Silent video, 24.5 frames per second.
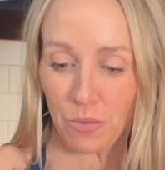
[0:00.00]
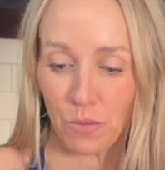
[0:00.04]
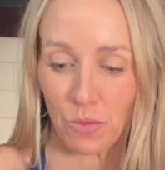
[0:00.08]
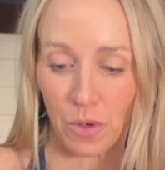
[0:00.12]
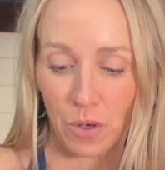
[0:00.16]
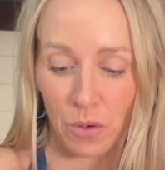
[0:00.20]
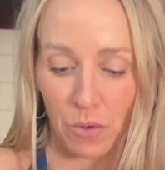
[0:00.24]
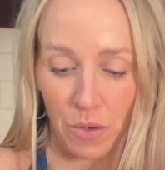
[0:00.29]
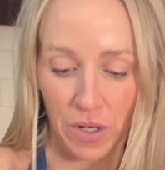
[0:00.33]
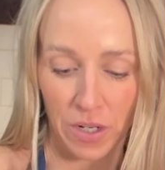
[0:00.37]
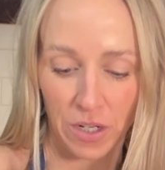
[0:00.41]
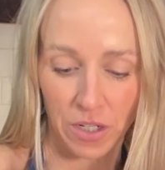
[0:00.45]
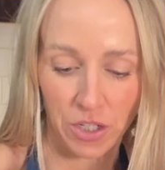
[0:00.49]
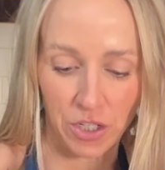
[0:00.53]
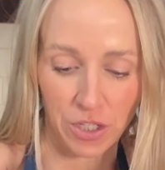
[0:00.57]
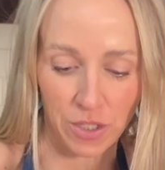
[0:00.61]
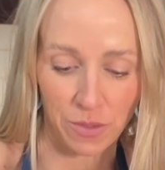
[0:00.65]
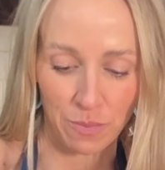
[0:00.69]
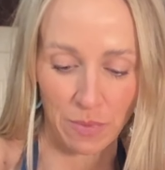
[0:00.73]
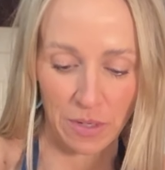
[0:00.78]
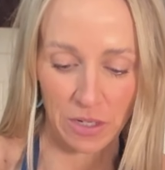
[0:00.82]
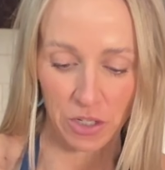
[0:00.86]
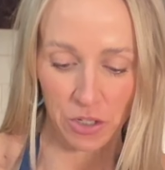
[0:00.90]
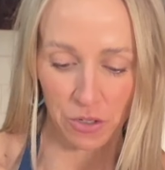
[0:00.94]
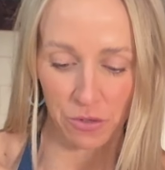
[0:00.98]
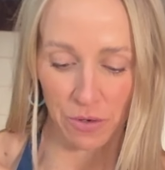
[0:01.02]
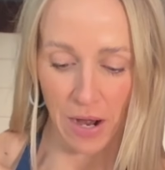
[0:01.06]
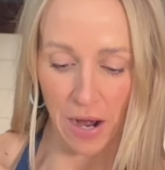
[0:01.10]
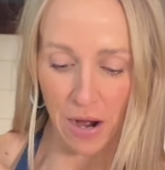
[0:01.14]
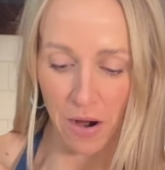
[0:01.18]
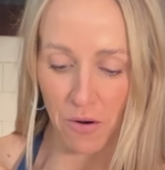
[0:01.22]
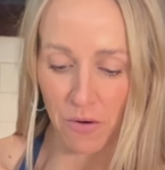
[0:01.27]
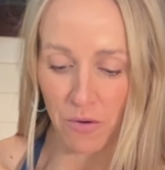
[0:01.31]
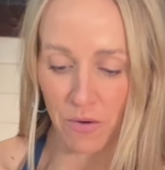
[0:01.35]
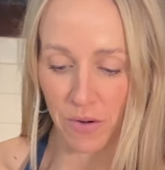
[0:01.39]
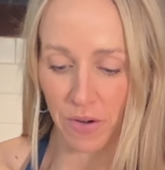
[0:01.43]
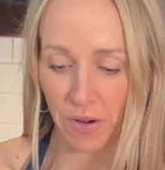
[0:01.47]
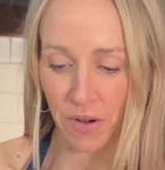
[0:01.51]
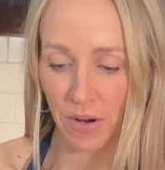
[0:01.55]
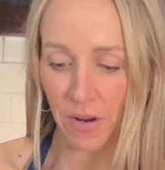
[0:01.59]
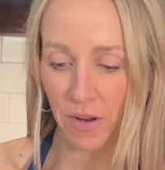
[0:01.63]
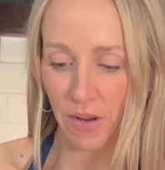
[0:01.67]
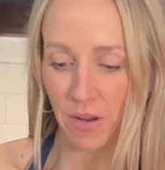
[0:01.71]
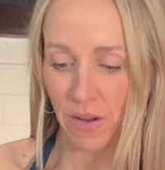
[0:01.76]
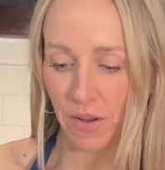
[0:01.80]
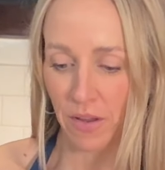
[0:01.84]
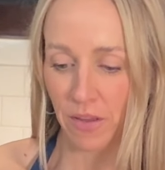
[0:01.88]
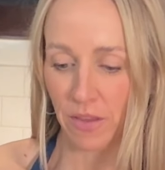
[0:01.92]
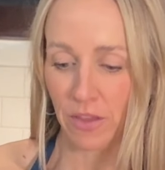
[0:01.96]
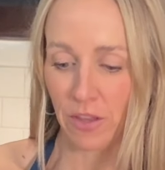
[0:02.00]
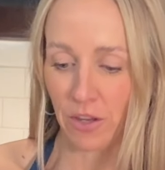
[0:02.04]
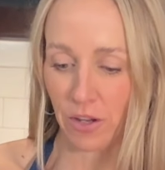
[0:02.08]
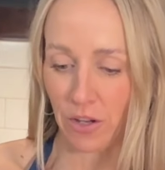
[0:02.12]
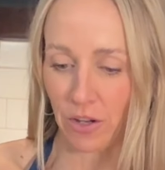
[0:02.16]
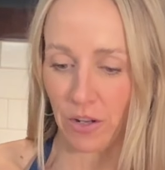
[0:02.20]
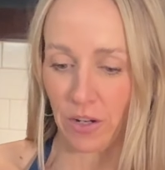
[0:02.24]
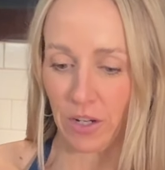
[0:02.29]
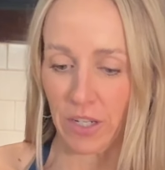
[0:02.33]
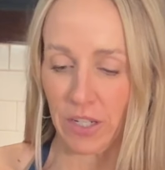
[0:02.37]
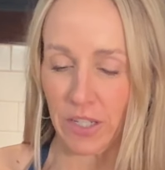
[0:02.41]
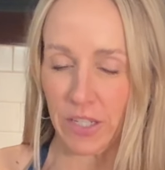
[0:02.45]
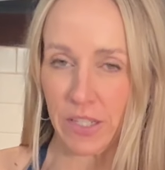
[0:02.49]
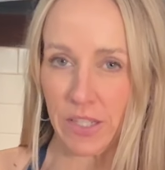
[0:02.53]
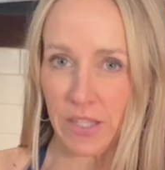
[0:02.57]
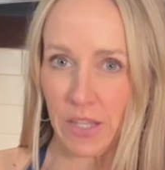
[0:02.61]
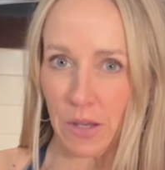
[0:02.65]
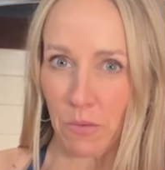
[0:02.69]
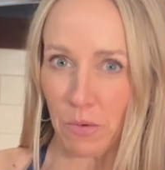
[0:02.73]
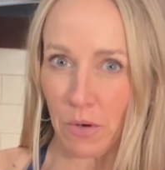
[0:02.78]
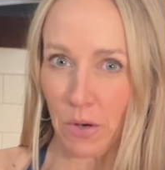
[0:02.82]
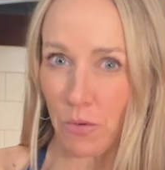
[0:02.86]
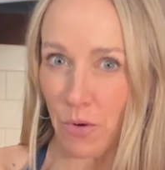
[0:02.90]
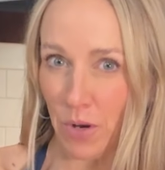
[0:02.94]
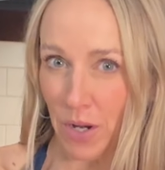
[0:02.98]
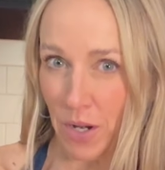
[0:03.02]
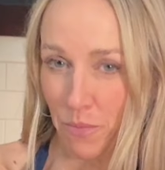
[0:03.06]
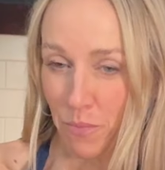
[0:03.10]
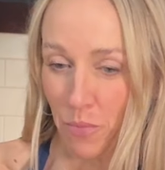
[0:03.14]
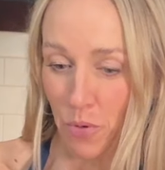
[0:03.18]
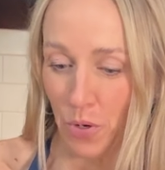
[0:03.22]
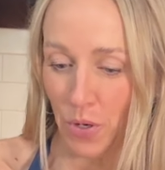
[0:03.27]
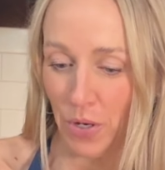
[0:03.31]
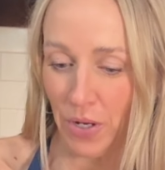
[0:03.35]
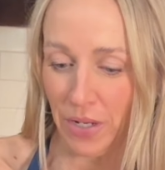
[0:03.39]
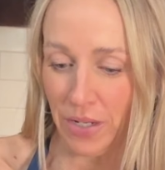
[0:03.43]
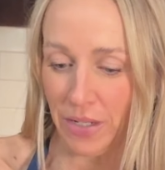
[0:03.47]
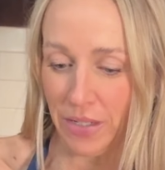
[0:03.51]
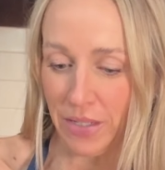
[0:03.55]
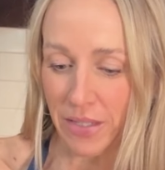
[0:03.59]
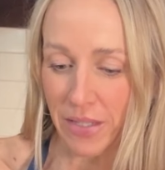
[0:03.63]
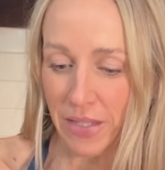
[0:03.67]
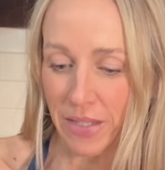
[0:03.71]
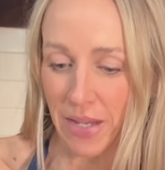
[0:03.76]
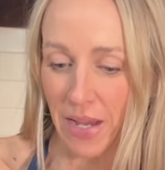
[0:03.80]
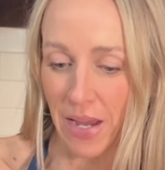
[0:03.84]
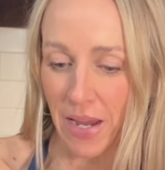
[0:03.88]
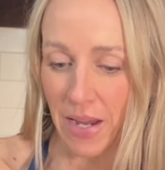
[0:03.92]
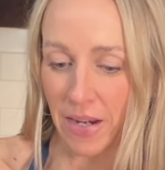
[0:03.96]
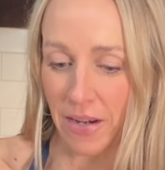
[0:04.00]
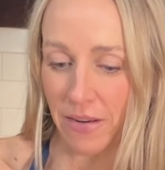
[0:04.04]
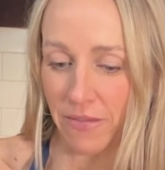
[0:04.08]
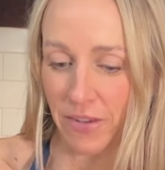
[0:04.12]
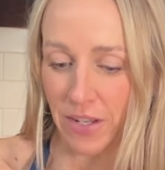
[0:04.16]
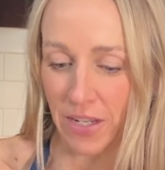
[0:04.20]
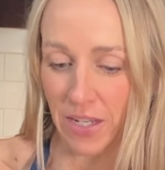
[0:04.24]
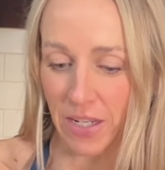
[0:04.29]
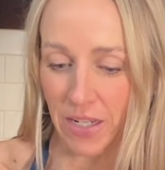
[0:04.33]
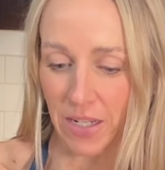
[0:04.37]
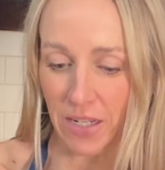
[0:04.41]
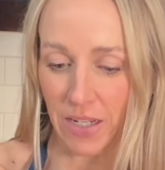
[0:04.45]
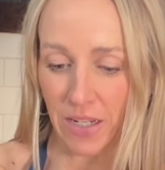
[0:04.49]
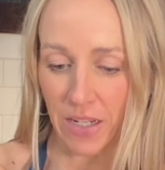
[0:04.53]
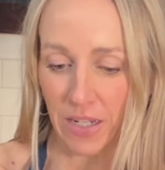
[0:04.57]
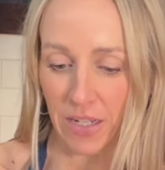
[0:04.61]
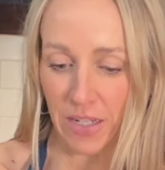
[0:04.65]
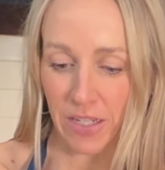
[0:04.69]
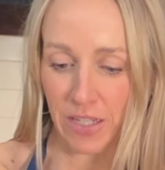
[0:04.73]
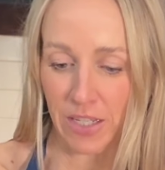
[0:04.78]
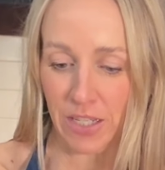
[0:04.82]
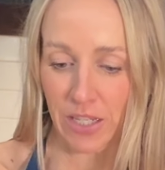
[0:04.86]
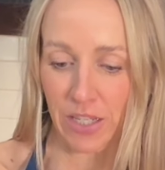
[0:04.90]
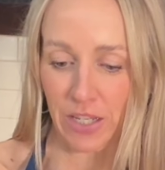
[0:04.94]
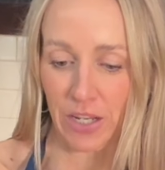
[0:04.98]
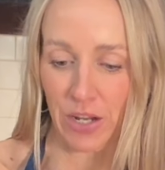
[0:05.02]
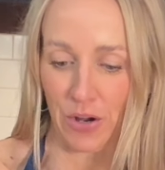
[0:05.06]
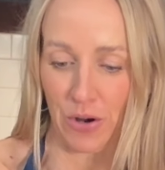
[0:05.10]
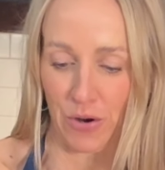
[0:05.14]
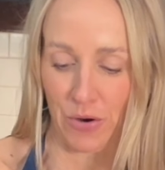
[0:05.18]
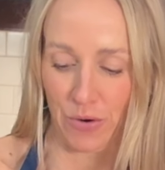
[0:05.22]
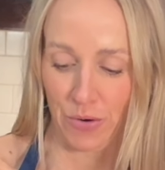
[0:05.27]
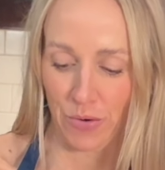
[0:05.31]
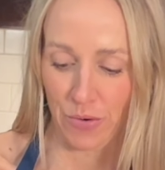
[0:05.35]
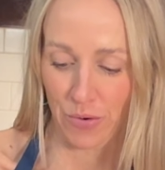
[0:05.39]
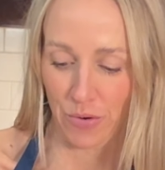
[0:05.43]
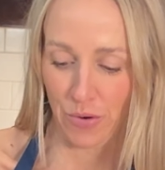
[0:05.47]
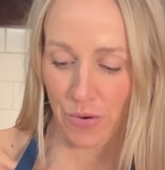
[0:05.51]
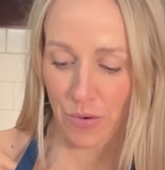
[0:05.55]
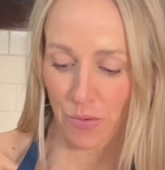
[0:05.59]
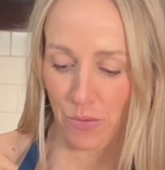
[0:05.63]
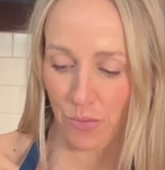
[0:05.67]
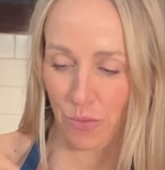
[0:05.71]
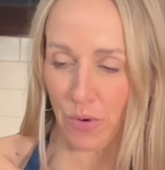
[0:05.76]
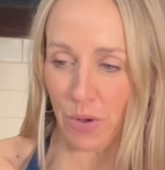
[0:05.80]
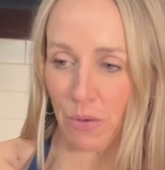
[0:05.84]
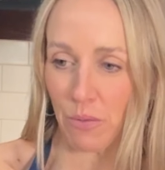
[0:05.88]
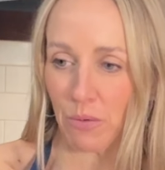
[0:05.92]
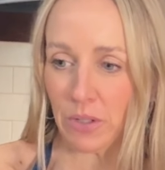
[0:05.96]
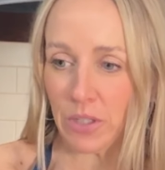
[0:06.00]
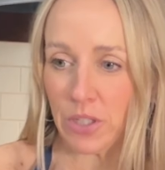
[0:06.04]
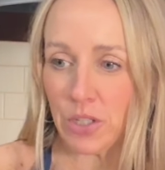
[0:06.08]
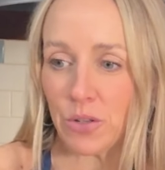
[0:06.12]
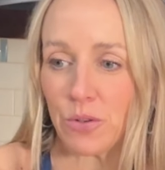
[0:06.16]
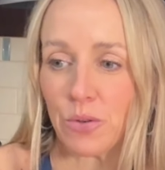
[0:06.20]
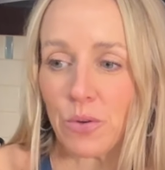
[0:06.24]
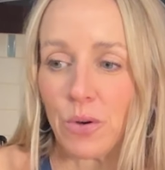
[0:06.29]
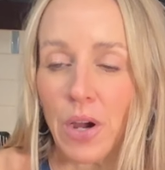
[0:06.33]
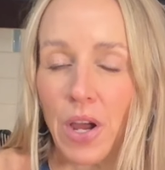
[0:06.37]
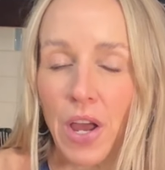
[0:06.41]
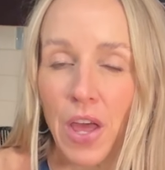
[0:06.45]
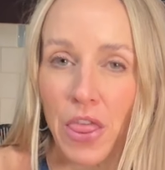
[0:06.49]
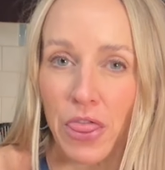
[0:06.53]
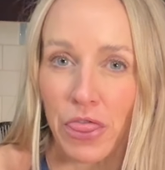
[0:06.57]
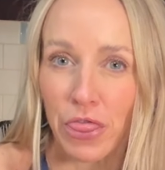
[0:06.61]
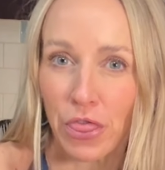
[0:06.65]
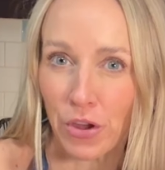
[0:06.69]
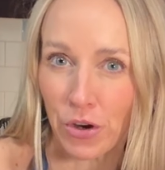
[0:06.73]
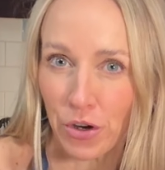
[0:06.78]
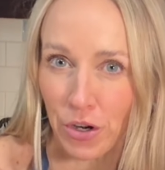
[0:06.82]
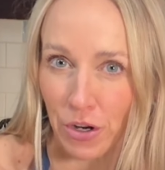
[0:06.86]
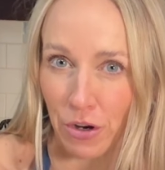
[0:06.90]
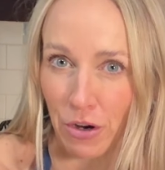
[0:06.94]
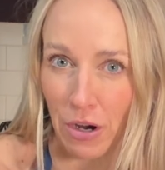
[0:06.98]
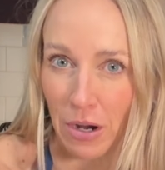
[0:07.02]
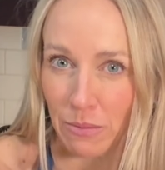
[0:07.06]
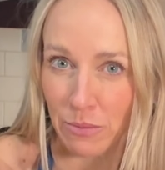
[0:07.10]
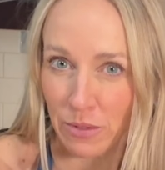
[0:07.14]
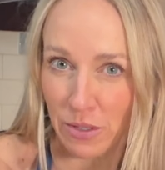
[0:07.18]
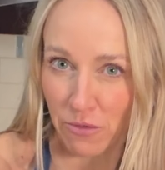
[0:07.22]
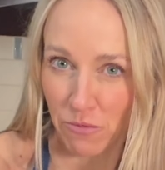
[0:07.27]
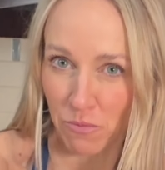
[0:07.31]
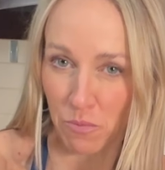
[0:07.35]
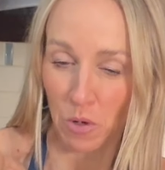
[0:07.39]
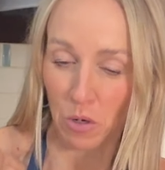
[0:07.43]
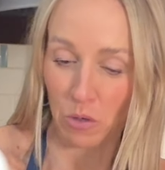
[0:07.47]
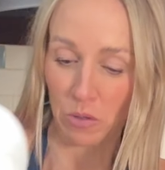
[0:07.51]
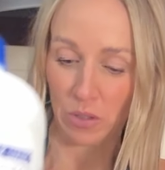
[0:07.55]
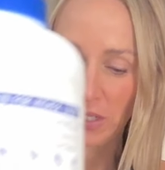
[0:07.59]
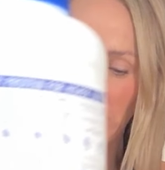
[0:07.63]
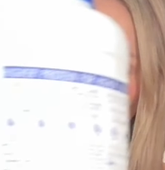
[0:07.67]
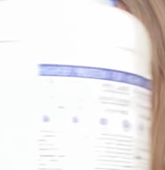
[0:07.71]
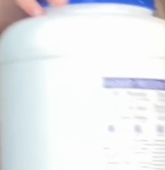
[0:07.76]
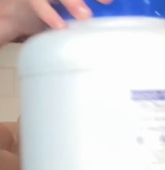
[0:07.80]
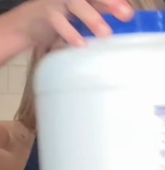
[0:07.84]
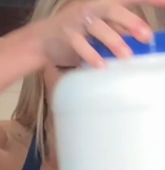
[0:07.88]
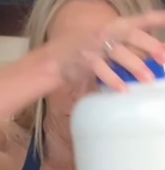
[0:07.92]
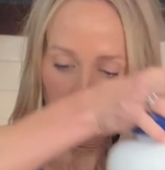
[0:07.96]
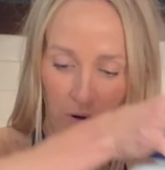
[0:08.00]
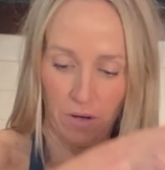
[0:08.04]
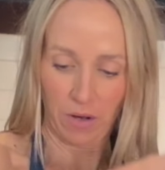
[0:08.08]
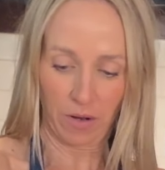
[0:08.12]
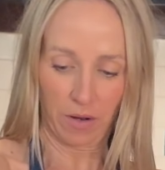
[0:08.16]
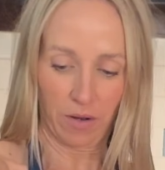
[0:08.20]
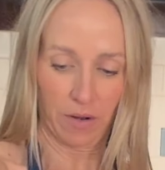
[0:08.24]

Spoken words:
we're going to just measure out the goodies that we're going to put inside of it. So we will do 30 grams of protein powder.